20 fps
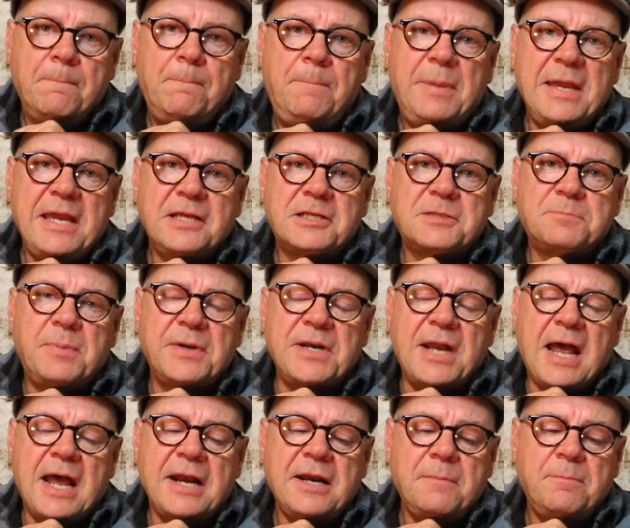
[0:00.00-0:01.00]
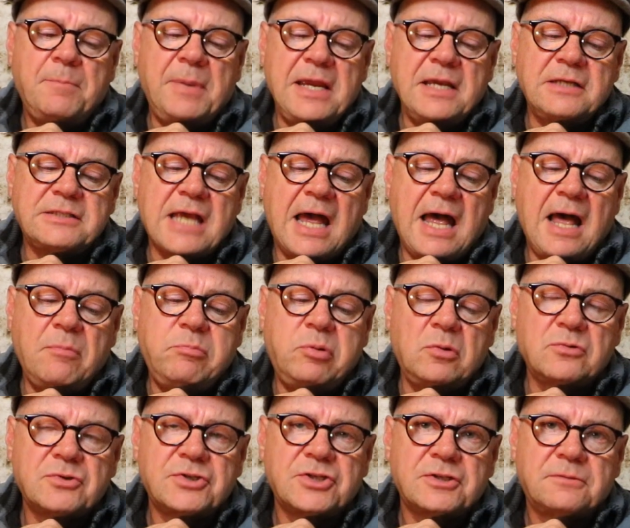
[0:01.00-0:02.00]
Baked banana, baked
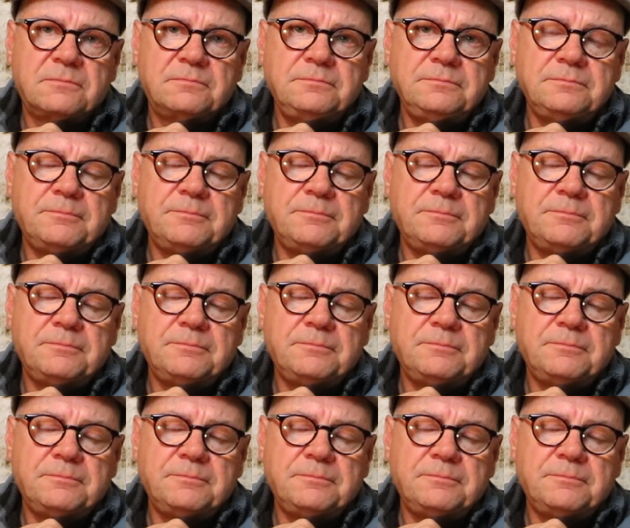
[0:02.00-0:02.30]
apples.